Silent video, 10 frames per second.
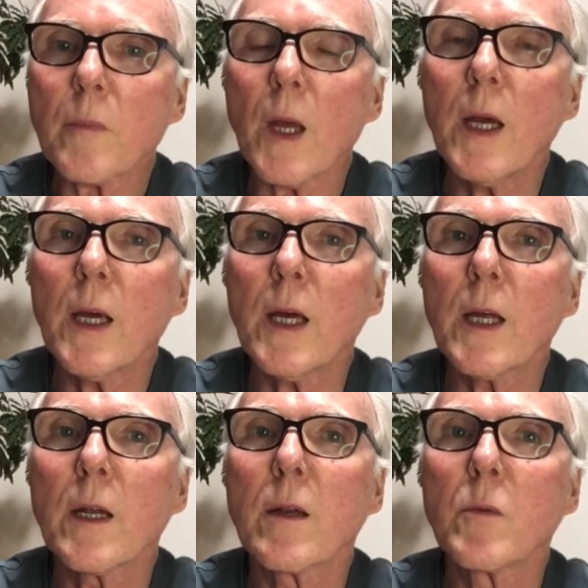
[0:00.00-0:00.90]

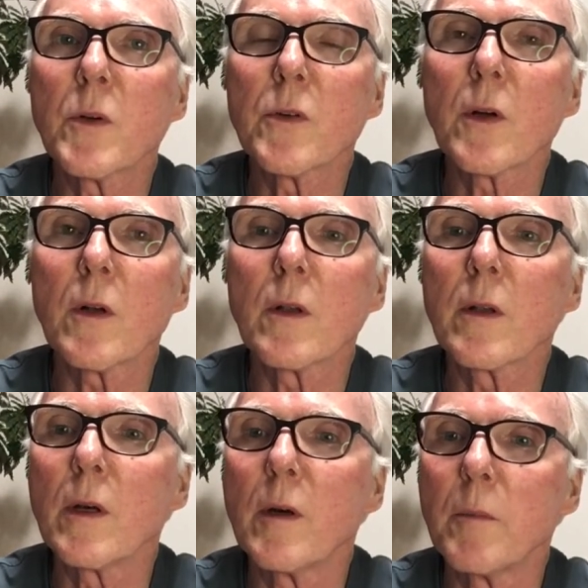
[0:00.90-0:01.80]
and which is
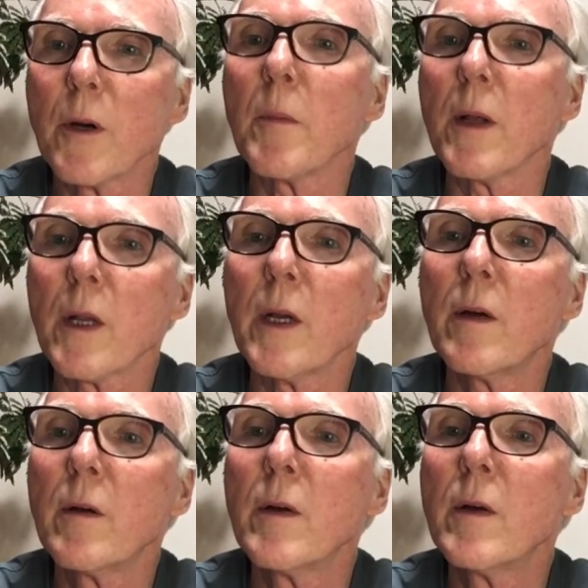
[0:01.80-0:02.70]
called Beer Belly,
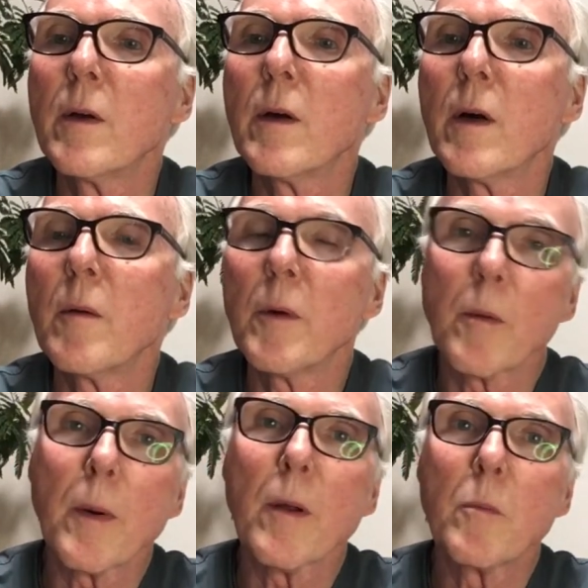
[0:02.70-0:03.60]
Brew
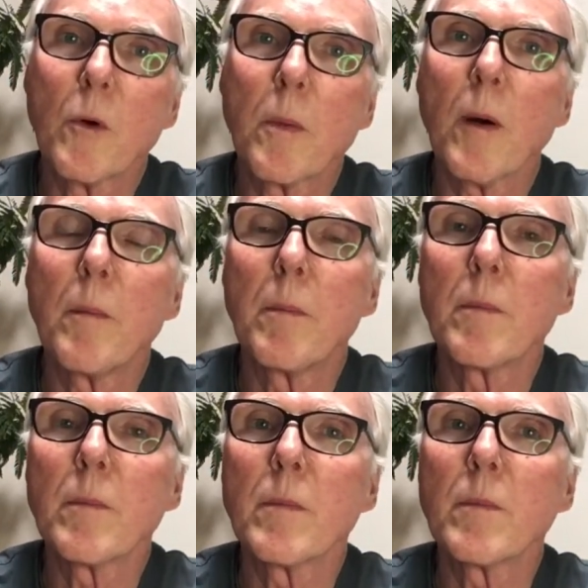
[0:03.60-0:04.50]
Pub
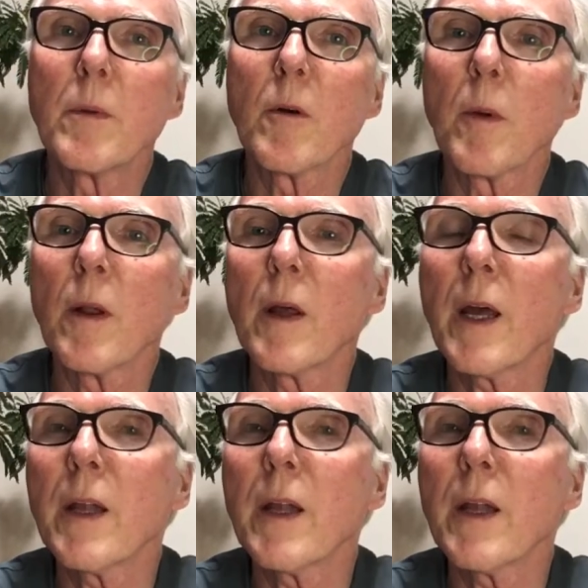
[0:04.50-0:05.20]
Beer Belly.